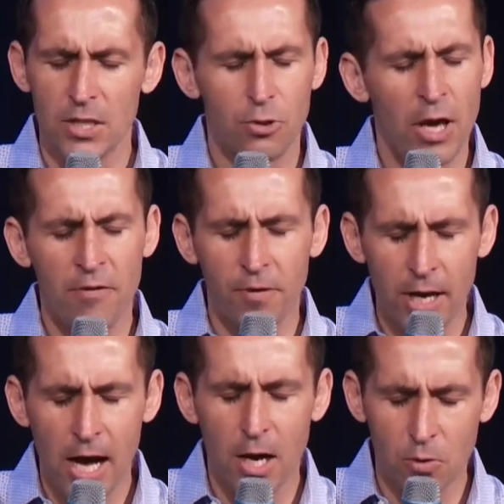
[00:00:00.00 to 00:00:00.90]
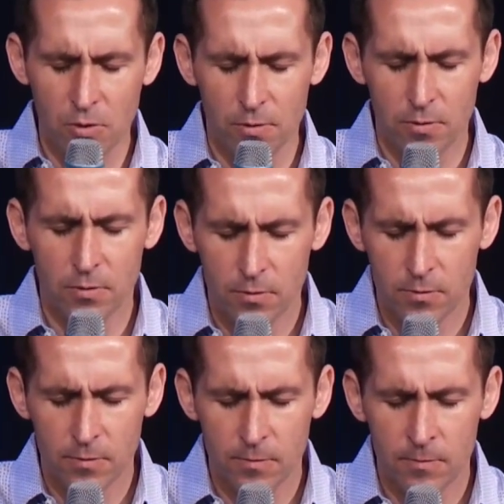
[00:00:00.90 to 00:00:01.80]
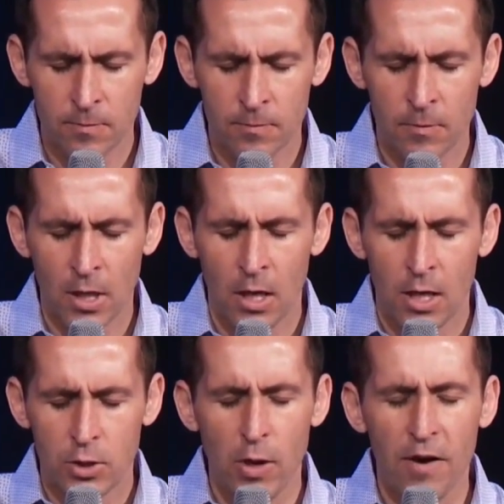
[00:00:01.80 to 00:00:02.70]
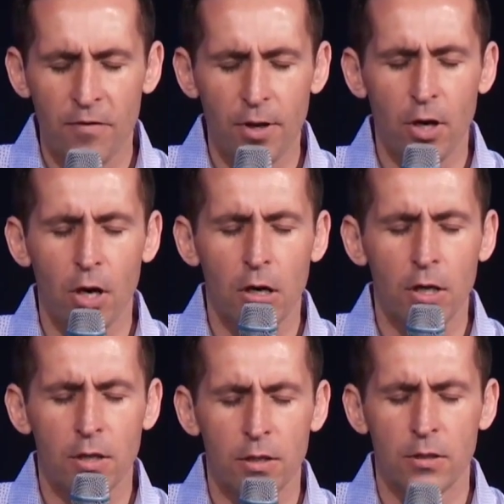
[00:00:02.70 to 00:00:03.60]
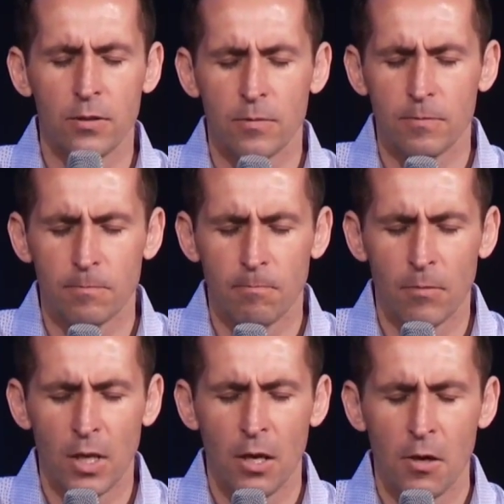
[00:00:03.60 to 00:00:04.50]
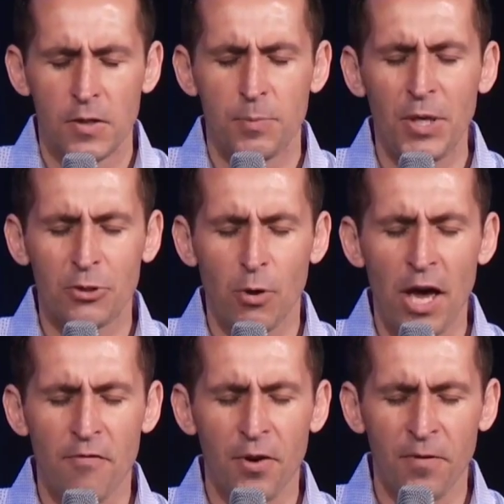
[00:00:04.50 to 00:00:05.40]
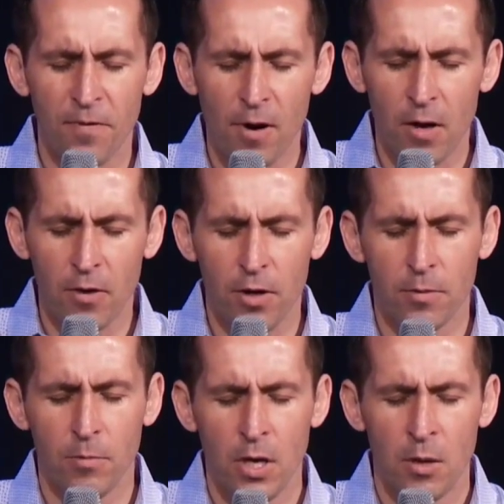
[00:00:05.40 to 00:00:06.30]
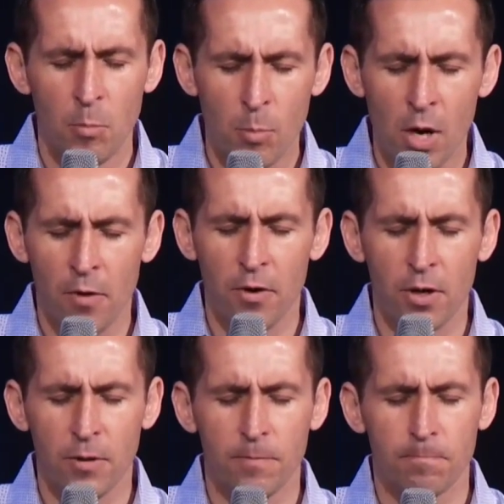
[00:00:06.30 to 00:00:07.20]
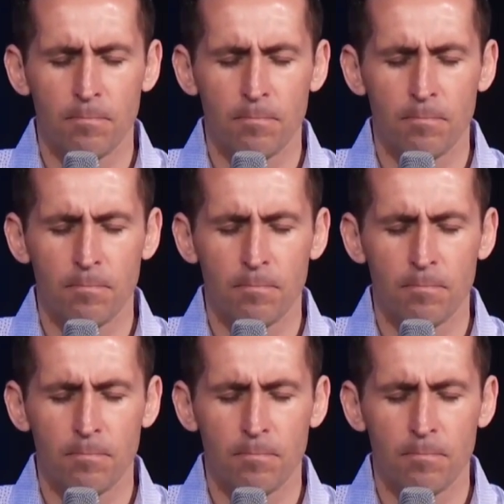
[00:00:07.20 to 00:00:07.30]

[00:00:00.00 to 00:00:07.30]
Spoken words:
to every house, to every heart. Speak to every father, mother,